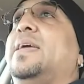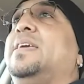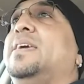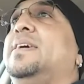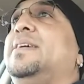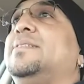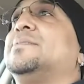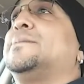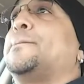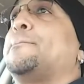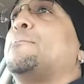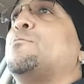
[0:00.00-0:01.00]
like
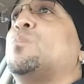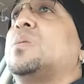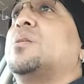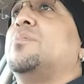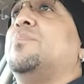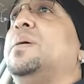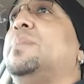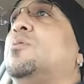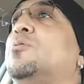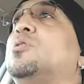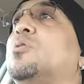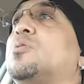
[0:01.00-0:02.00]
is
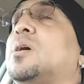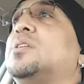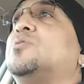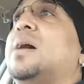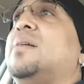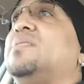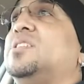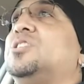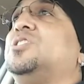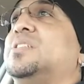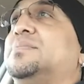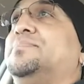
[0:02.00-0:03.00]
people who don't know how to drive in this
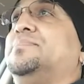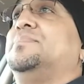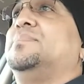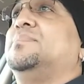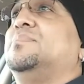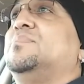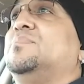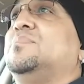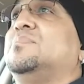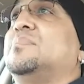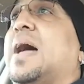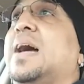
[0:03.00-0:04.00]
shit.
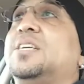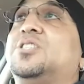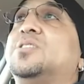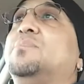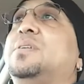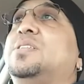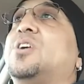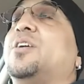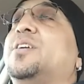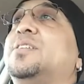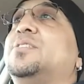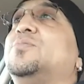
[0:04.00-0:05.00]
I shouldn't be
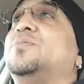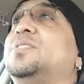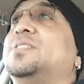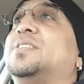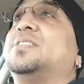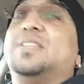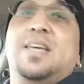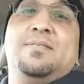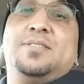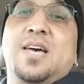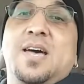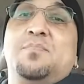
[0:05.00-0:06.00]
talking and doing this at the
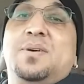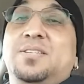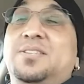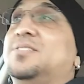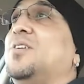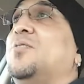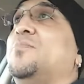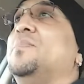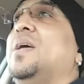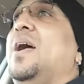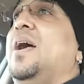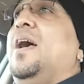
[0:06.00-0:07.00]
same time, but you know,
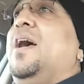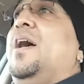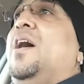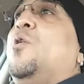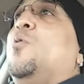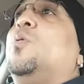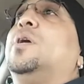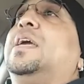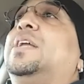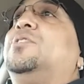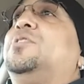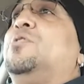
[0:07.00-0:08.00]
what
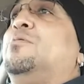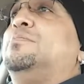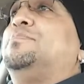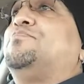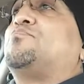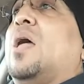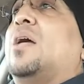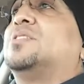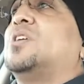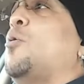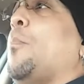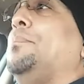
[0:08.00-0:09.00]
can you do?
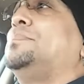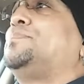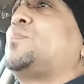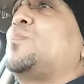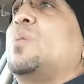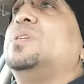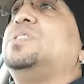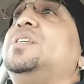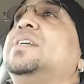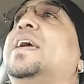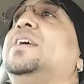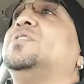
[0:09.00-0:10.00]
So, what's
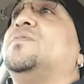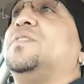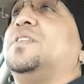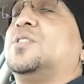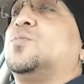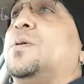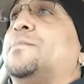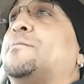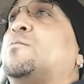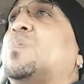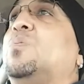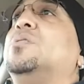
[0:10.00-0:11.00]
the occasion for this
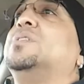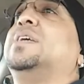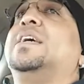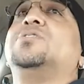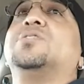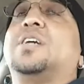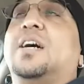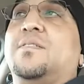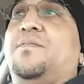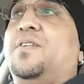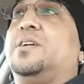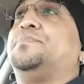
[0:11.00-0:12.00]
one? Well, the occasion is
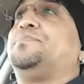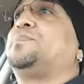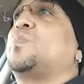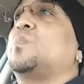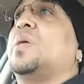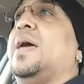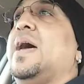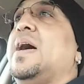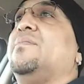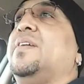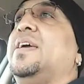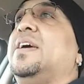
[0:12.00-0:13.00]
kind of fun. We
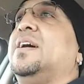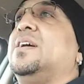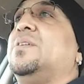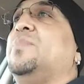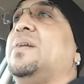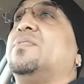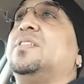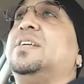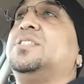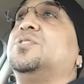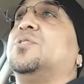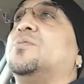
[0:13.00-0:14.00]
have a
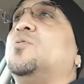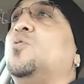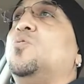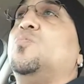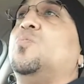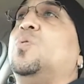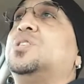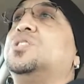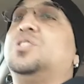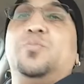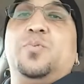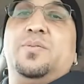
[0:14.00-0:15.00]
listener who
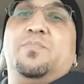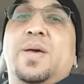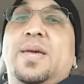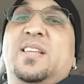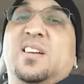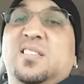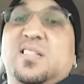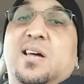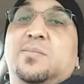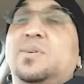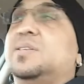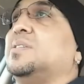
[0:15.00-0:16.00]
wishes to remain
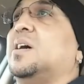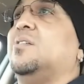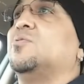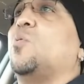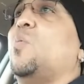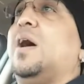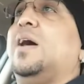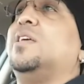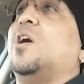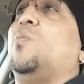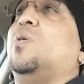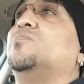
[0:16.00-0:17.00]
anonymous. I don't know why
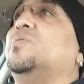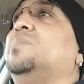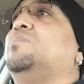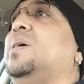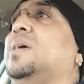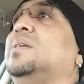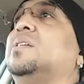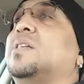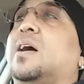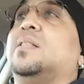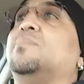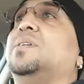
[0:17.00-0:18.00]
y'all want to remain
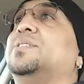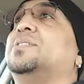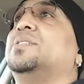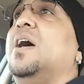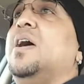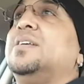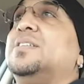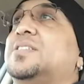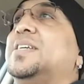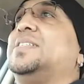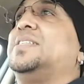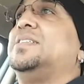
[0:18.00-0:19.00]
anonymous,
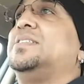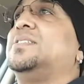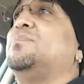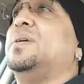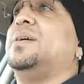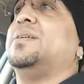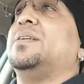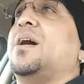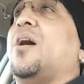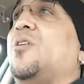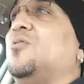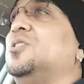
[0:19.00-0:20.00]
sissies, but
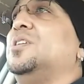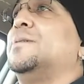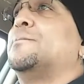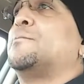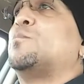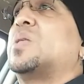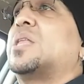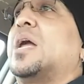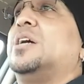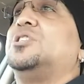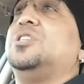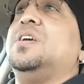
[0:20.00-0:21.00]
all good.
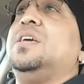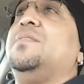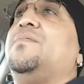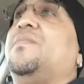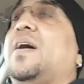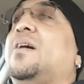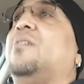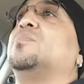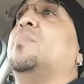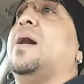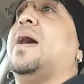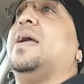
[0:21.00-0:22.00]
She
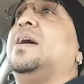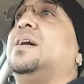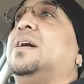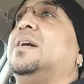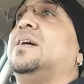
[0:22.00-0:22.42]
found my